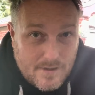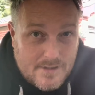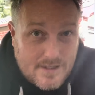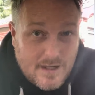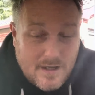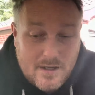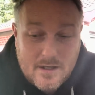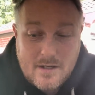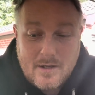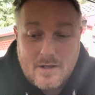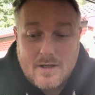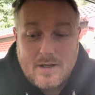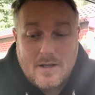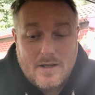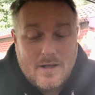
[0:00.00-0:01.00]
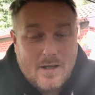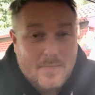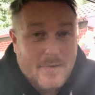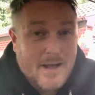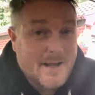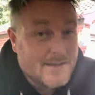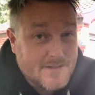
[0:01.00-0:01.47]
it.
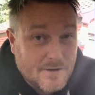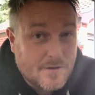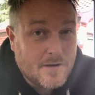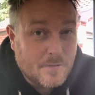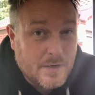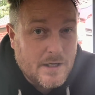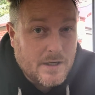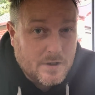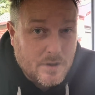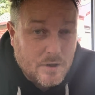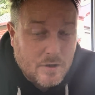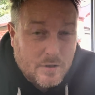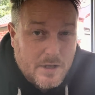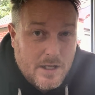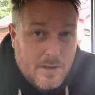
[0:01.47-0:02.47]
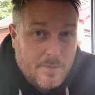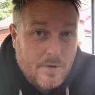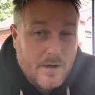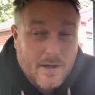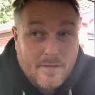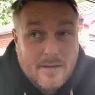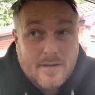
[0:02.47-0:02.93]
I still think we need a goalkeeper,
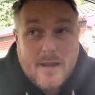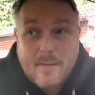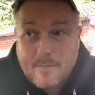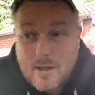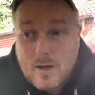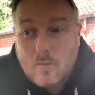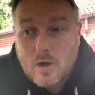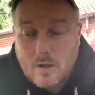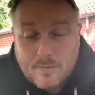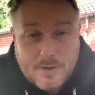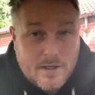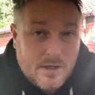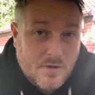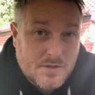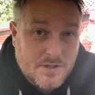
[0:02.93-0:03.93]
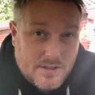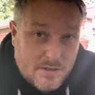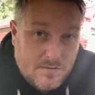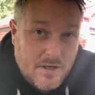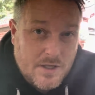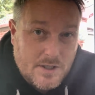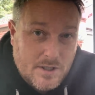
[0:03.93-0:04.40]
and I think that may well be in
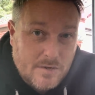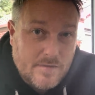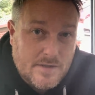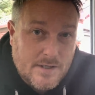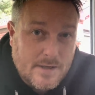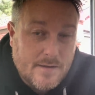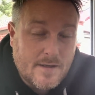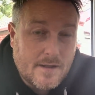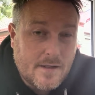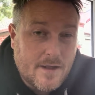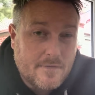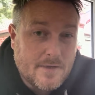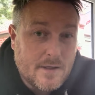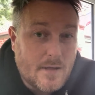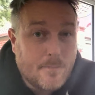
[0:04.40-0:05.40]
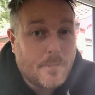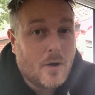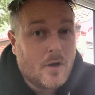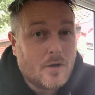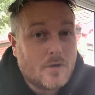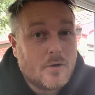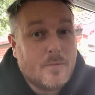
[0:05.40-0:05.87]
consideration if there's anything left in the
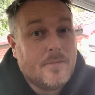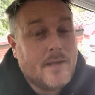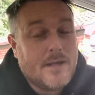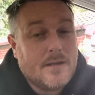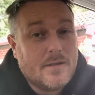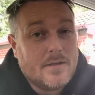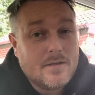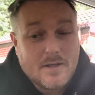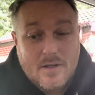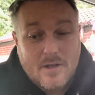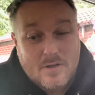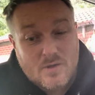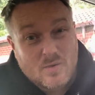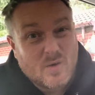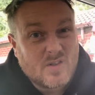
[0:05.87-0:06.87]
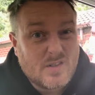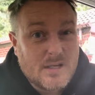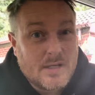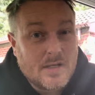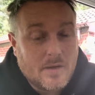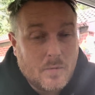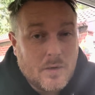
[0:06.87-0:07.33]
pot towards the
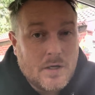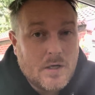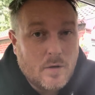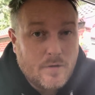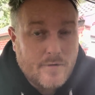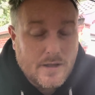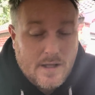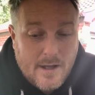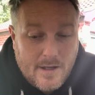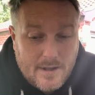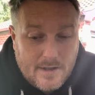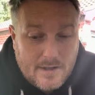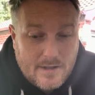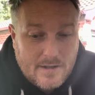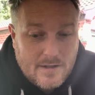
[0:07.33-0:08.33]
end of the window, if you like.